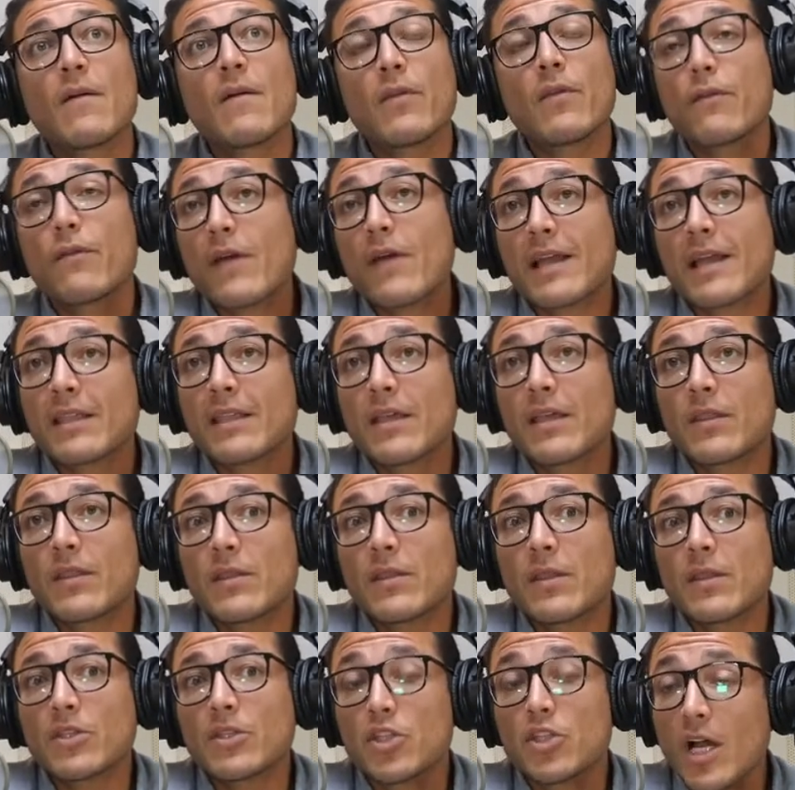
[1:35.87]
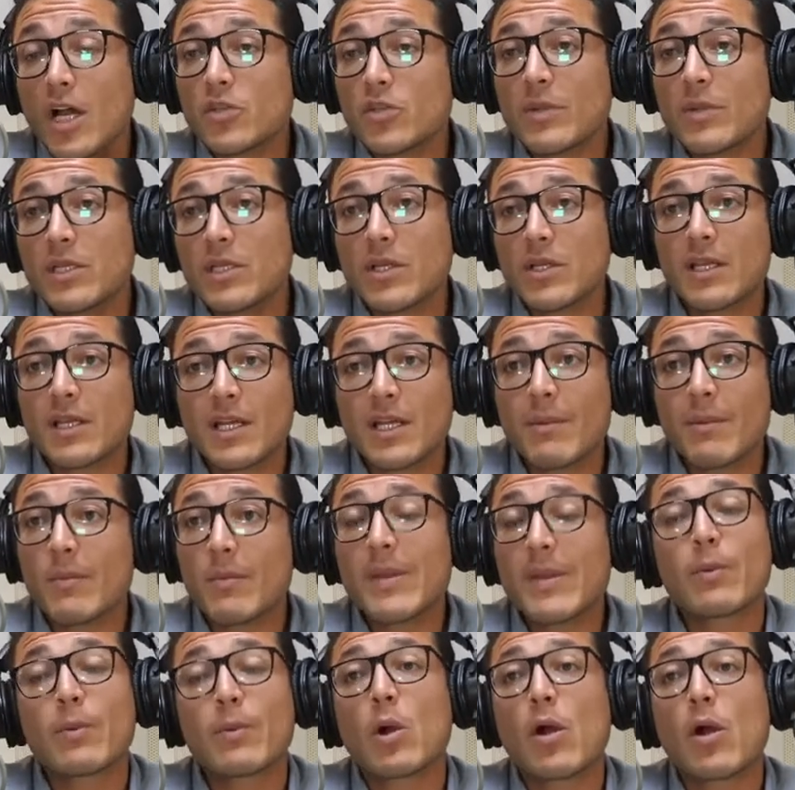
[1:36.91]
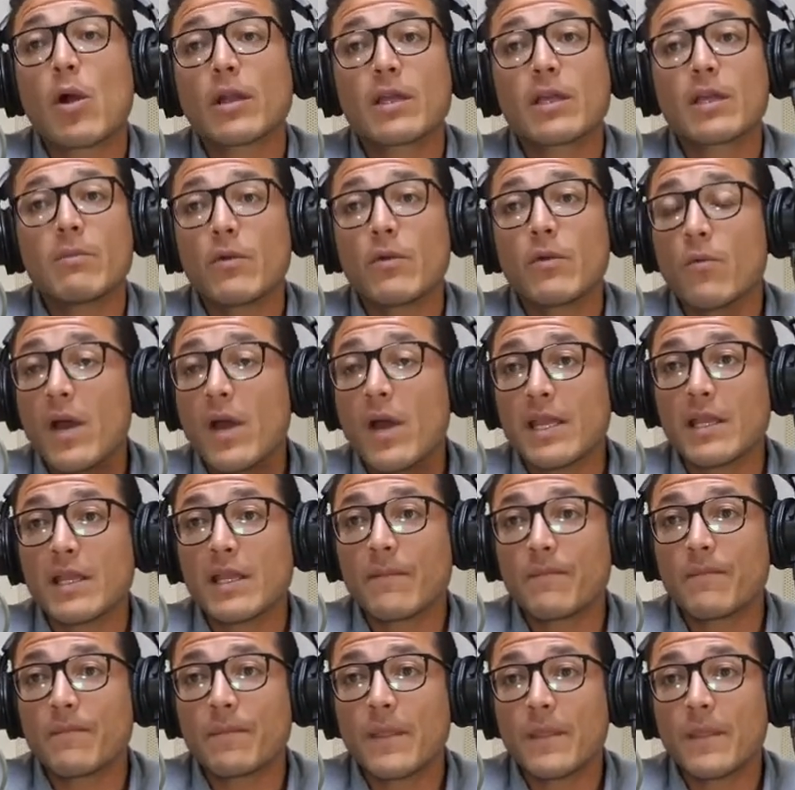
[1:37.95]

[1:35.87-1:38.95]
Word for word: the fact that the judgment is going to come and people aren't going to be ready.